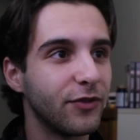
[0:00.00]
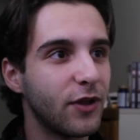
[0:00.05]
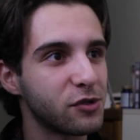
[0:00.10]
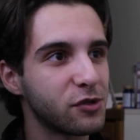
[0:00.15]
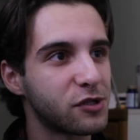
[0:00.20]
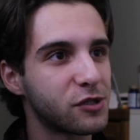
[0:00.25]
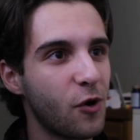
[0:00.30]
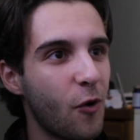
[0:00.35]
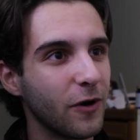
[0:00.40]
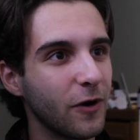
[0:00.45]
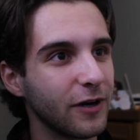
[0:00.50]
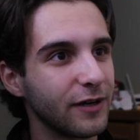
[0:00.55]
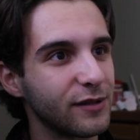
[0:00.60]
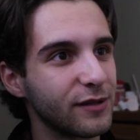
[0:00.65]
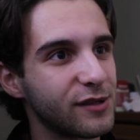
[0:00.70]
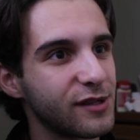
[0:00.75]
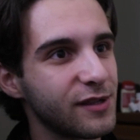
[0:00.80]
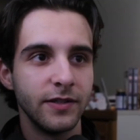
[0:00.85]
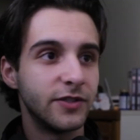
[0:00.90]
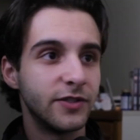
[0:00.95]
those
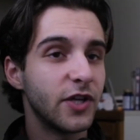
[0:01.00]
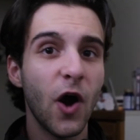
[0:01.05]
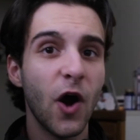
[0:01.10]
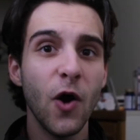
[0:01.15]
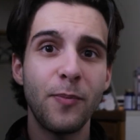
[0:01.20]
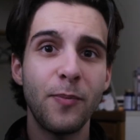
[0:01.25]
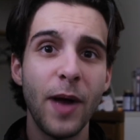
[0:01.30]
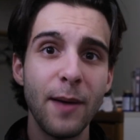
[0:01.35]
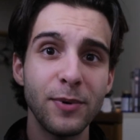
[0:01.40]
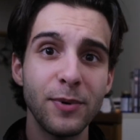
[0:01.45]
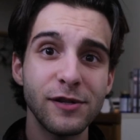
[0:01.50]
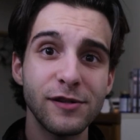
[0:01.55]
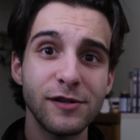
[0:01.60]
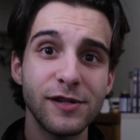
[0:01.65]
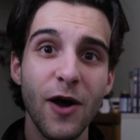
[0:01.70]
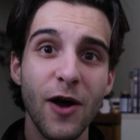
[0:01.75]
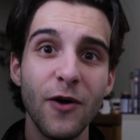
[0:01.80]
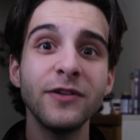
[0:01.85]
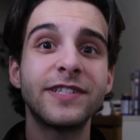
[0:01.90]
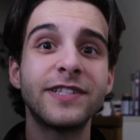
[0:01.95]
swords. Dope
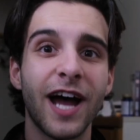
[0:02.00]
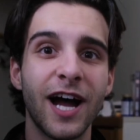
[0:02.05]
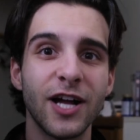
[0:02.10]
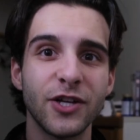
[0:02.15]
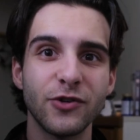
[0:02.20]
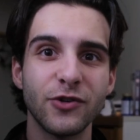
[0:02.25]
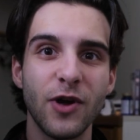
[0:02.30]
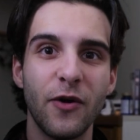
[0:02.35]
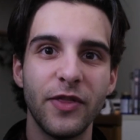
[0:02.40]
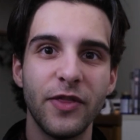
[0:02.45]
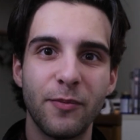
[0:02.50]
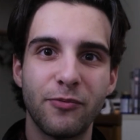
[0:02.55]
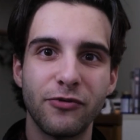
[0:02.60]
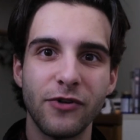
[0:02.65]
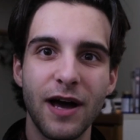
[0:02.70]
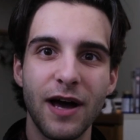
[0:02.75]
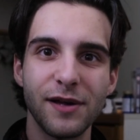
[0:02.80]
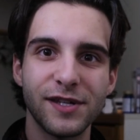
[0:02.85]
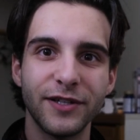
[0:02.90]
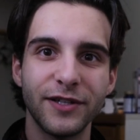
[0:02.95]
episode, Tanjiro and the
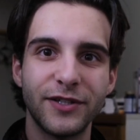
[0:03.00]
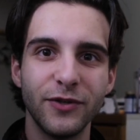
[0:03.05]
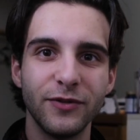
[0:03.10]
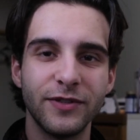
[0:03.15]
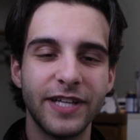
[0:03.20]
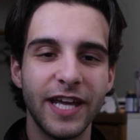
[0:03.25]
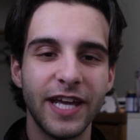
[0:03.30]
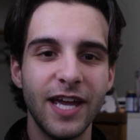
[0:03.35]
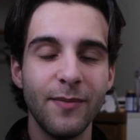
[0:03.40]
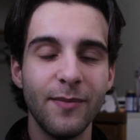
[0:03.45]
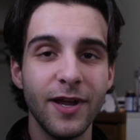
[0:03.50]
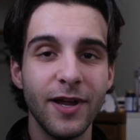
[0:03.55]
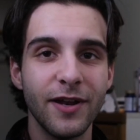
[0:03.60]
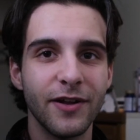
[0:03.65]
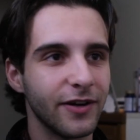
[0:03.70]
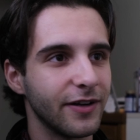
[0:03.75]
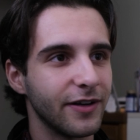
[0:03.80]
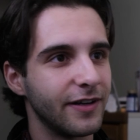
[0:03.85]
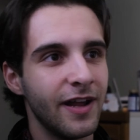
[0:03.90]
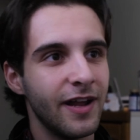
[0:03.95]
prostitute demon,
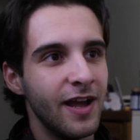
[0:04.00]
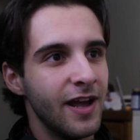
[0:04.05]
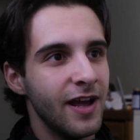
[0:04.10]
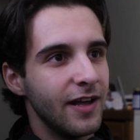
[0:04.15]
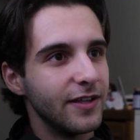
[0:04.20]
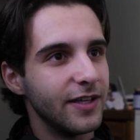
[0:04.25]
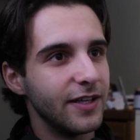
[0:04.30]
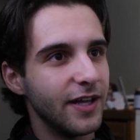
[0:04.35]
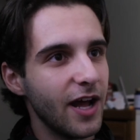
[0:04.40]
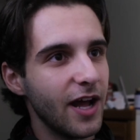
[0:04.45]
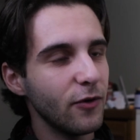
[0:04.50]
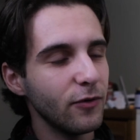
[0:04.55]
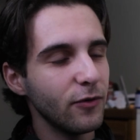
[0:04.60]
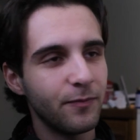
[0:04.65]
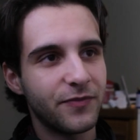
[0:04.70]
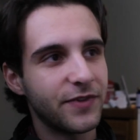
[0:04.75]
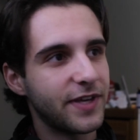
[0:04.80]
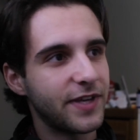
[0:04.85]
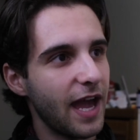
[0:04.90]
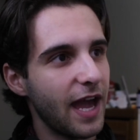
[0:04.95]
or, you
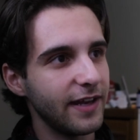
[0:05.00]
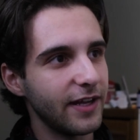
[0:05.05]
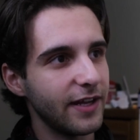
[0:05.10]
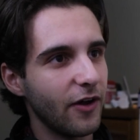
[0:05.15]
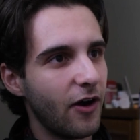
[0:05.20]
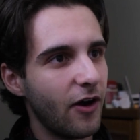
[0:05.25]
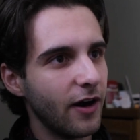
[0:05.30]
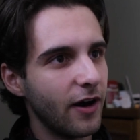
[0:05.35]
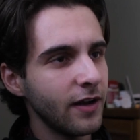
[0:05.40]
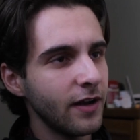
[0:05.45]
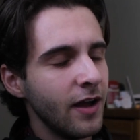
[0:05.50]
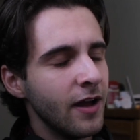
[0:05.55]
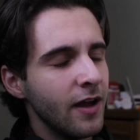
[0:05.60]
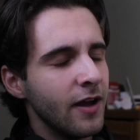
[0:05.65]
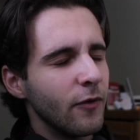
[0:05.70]
know, getting it on.